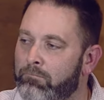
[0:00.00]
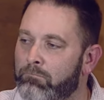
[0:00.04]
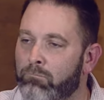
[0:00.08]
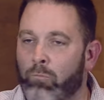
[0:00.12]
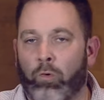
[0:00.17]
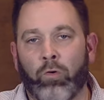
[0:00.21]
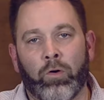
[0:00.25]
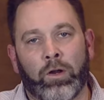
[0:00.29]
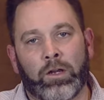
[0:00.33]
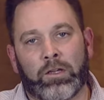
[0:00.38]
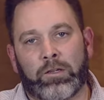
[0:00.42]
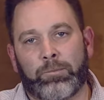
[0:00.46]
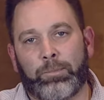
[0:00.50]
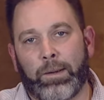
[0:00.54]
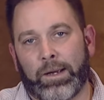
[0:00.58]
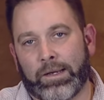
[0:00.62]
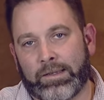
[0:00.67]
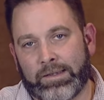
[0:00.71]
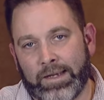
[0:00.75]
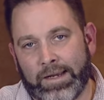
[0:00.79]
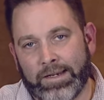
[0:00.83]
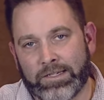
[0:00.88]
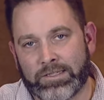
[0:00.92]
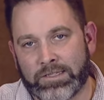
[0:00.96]
more
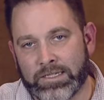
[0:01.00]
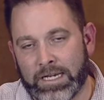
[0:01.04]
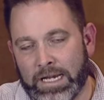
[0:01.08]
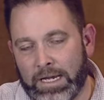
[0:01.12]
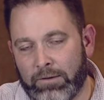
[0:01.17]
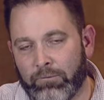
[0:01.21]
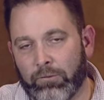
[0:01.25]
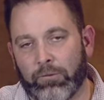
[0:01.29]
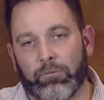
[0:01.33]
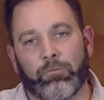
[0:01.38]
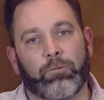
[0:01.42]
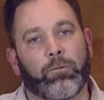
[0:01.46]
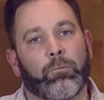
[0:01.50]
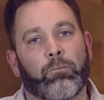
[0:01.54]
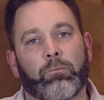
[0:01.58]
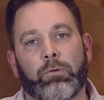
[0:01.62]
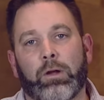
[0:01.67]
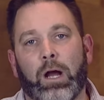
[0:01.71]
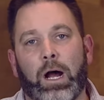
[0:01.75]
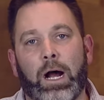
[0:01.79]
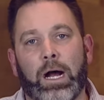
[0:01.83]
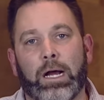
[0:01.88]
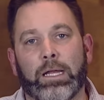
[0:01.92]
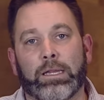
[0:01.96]
expectation even from
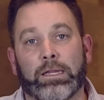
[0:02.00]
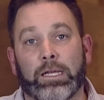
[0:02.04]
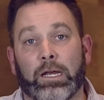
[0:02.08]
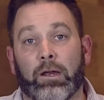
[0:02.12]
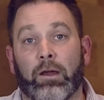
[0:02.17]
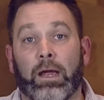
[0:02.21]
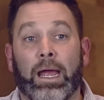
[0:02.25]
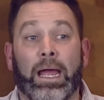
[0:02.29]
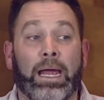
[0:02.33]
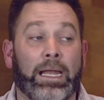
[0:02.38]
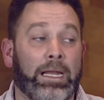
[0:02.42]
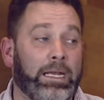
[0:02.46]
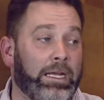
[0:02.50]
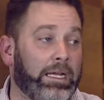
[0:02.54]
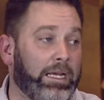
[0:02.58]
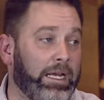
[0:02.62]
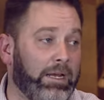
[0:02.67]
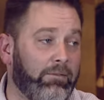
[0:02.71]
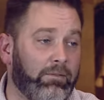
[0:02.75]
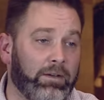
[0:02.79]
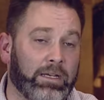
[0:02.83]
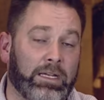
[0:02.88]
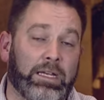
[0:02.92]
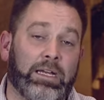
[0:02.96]
God there. And it
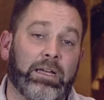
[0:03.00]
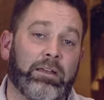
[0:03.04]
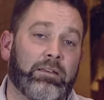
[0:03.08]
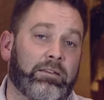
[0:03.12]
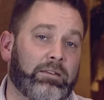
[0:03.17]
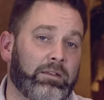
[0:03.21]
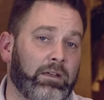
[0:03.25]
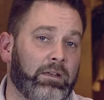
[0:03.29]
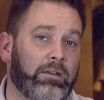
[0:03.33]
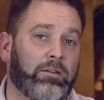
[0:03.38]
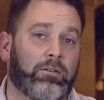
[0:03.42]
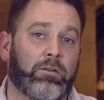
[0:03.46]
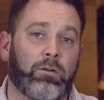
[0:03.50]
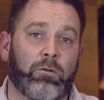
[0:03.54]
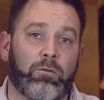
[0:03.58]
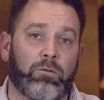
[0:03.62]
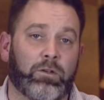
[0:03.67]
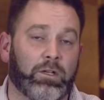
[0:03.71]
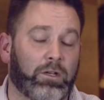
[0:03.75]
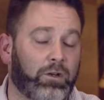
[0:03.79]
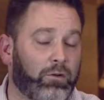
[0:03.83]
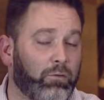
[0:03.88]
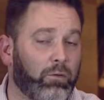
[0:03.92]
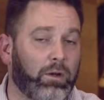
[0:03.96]
even gets into
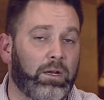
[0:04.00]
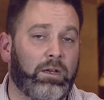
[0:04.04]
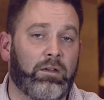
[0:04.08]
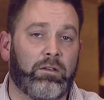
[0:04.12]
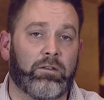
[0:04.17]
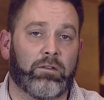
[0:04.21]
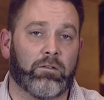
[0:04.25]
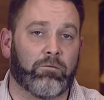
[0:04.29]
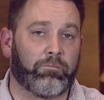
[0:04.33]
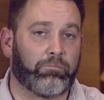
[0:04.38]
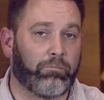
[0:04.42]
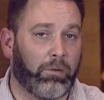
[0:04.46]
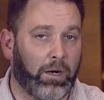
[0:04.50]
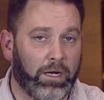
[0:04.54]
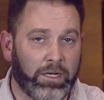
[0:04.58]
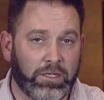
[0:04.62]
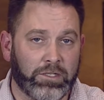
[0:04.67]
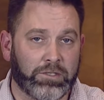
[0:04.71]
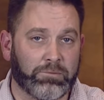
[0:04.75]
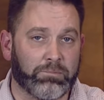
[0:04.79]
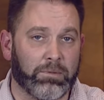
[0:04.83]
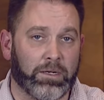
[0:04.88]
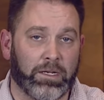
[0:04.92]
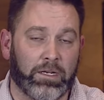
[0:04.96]
degrees of
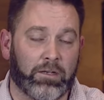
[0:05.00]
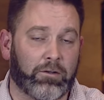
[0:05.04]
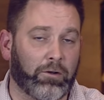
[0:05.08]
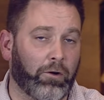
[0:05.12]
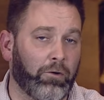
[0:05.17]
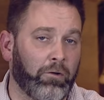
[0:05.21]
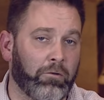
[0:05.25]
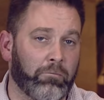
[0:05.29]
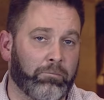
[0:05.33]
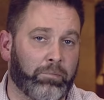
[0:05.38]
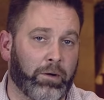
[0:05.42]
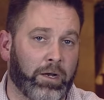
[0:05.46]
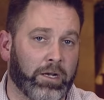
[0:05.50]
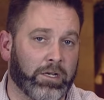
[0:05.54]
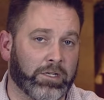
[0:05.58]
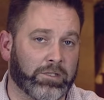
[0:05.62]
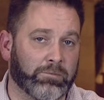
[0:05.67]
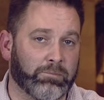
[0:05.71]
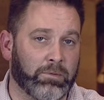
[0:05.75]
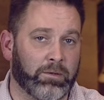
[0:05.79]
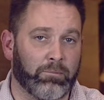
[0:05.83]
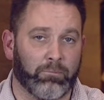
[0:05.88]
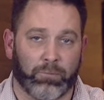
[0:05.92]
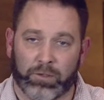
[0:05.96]
punishment, eternal
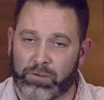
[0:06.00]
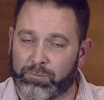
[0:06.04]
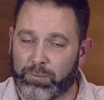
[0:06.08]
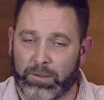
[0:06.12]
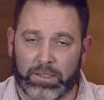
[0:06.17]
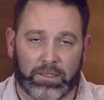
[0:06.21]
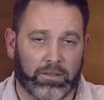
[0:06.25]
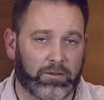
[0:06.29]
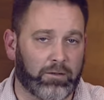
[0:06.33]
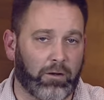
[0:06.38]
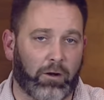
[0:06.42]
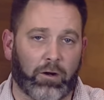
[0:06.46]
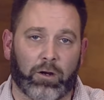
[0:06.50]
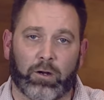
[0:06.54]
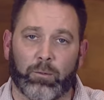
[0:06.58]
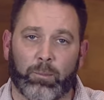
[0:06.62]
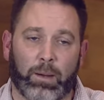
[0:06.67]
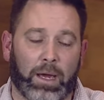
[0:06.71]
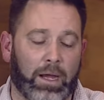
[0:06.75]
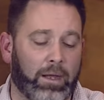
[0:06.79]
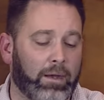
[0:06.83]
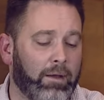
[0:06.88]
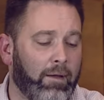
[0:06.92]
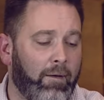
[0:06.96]
punishment, which we could talk
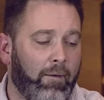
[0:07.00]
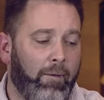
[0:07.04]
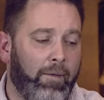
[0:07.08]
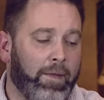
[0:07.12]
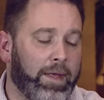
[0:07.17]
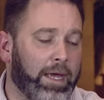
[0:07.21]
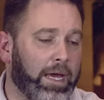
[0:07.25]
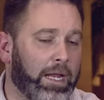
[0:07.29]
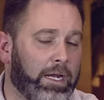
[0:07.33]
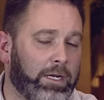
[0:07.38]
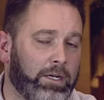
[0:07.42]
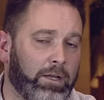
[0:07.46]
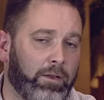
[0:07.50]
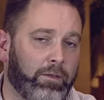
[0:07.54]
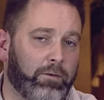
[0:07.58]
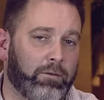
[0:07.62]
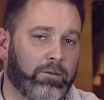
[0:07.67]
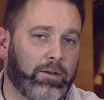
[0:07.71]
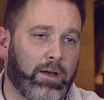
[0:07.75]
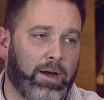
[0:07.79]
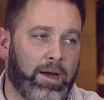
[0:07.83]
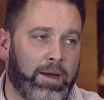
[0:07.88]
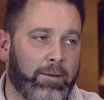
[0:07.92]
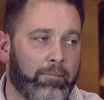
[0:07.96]
about at another
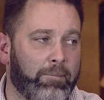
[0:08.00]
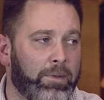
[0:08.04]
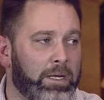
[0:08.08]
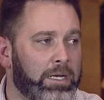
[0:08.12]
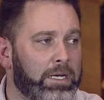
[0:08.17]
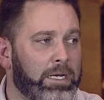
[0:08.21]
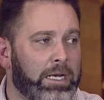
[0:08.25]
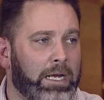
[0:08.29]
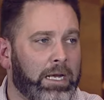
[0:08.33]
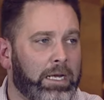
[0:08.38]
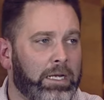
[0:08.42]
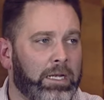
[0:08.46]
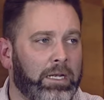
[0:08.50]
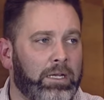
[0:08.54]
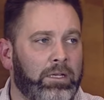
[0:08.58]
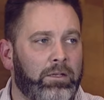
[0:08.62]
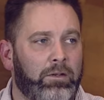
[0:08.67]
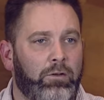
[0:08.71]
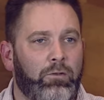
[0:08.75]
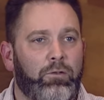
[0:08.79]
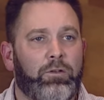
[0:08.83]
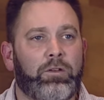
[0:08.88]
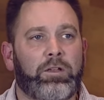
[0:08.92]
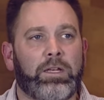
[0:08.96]
time.
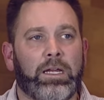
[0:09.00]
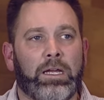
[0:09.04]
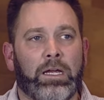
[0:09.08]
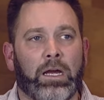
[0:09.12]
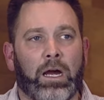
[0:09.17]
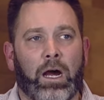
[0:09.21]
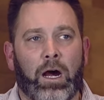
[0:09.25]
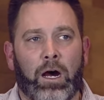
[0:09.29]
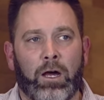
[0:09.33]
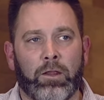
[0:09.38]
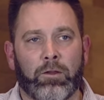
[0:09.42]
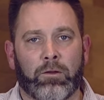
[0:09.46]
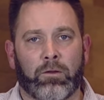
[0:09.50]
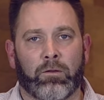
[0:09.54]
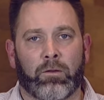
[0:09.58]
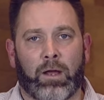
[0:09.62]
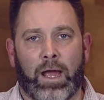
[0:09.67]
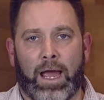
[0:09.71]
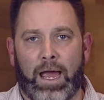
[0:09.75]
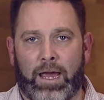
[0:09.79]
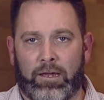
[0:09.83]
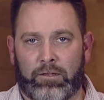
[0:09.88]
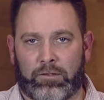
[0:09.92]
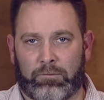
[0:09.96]
And you see
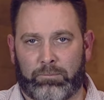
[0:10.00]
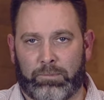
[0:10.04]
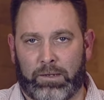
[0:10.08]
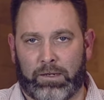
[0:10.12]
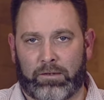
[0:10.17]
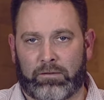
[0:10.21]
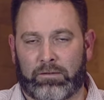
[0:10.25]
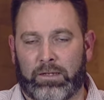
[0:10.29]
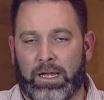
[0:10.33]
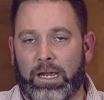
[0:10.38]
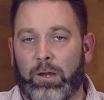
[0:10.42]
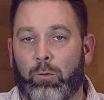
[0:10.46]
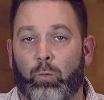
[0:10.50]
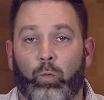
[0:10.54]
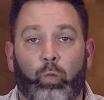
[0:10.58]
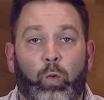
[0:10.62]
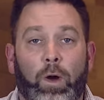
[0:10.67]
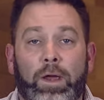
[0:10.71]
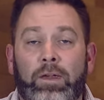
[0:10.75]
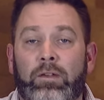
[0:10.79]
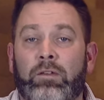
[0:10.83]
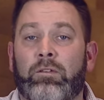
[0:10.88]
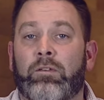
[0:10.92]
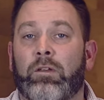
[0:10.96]
other aspects like
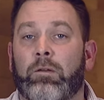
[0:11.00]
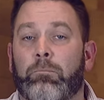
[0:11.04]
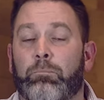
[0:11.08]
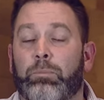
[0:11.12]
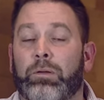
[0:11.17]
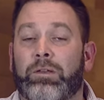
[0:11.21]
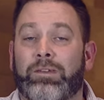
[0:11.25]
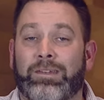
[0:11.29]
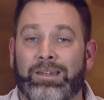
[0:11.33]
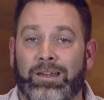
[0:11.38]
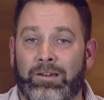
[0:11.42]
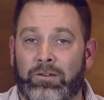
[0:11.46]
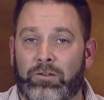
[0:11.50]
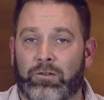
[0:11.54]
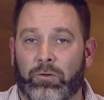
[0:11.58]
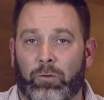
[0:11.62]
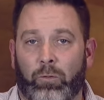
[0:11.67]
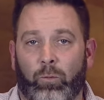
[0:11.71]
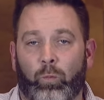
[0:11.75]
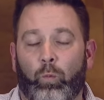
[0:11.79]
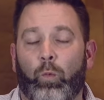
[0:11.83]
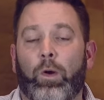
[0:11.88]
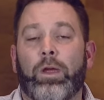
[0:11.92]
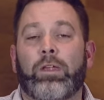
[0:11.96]
wasted
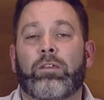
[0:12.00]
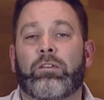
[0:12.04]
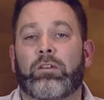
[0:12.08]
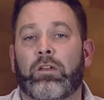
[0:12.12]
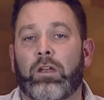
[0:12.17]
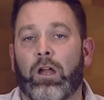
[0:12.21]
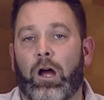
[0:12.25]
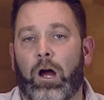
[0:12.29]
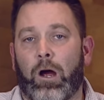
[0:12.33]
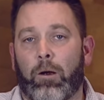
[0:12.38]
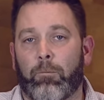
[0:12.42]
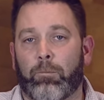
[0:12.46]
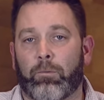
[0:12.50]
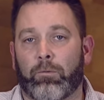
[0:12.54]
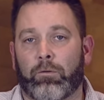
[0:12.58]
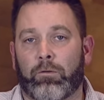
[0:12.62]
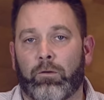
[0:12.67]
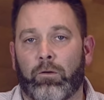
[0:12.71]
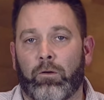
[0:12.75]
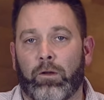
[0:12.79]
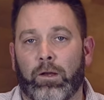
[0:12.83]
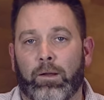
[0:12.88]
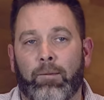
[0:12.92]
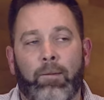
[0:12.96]
potential, wasted
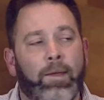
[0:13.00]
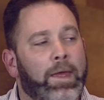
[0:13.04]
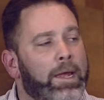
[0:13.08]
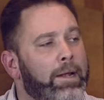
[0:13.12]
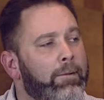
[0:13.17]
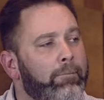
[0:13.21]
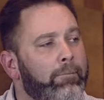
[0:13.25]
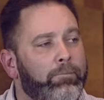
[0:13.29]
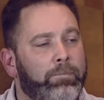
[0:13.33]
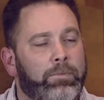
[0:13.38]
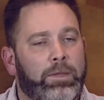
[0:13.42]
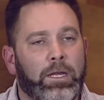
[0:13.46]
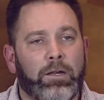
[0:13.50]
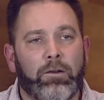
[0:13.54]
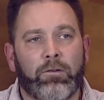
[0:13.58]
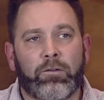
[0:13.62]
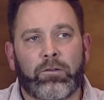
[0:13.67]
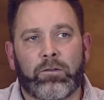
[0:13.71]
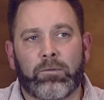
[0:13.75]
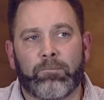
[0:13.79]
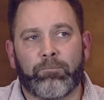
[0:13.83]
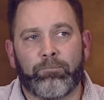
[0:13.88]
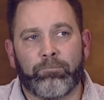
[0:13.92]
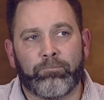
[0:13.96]
opportunity.
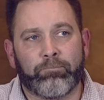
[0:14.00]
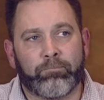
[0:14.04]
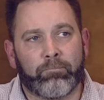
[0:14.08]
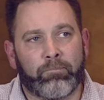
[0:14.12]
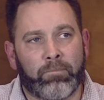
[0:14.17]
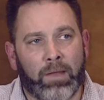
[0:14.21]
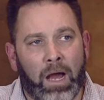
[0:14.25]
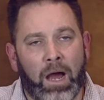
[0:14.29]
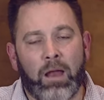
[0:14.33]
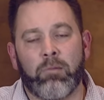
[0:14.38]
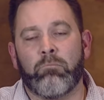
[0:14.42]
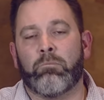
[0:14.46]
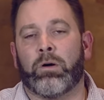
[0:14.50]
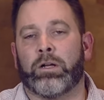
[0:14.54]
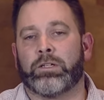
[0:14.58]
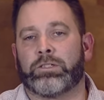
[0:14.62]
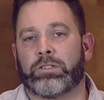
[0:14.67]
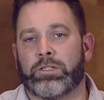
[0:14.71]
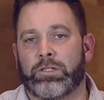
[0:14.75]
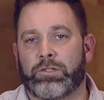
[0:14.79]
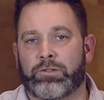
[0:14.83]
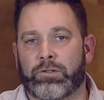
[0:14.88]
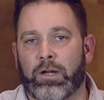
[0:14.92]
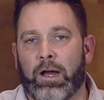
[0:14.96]
There's not
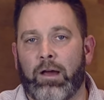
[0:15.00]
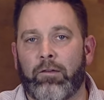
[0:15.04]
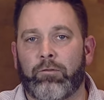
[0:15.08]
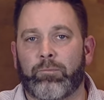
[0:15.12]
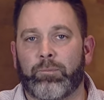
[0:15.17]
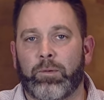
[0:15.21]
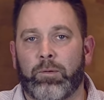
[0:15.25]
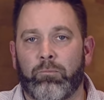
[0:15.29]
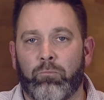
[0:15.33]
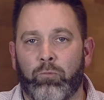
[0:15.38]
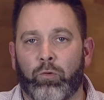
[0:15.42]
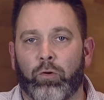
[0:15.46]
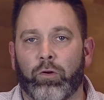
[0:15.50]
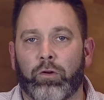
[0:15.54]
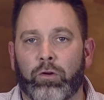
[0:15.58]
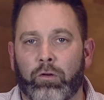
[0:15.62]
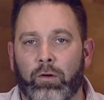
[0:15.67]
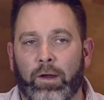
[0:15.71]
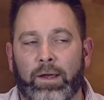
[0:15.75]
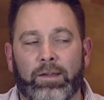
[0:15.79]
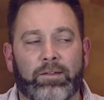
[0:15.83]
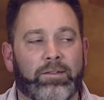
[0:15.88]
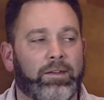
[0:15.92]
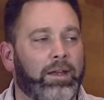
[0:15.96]
much that drives me more
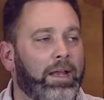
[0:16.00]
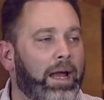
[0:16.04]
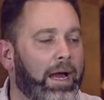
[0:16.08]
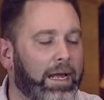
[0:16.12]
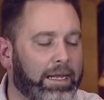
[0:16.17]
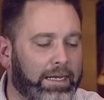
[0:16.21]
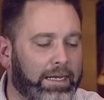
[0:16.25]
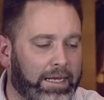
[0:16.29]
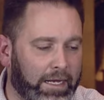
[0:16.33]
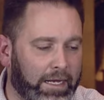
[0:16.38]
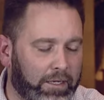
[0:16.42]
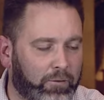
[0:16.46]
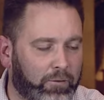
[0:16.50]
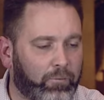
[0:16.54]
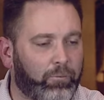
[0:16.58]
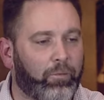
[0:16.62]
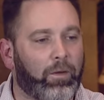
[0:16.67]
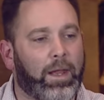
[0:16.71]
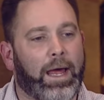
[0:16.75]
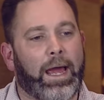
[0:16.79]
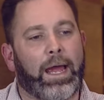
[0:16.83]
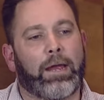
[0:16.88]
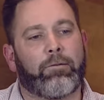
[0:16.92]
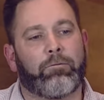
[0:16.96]
crazy, and I catch
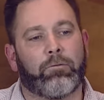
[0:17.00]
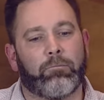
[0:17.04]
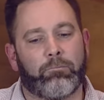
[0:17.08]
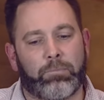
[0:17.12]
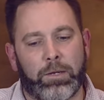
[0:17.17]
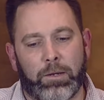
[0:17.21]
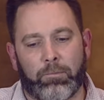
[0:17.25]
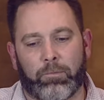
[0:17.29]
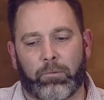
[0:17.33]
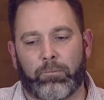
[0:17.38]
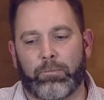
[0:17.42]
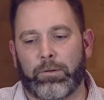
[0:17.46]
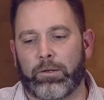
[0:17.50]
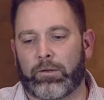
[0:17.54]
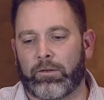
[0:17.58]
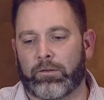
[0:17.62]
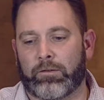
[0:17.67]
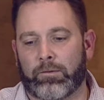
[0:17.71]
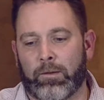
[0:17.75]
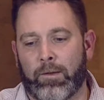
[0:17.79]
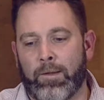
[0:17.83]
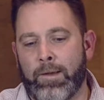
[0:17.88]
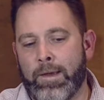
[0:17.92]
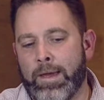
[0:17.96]
flack from people
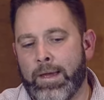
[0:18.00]
because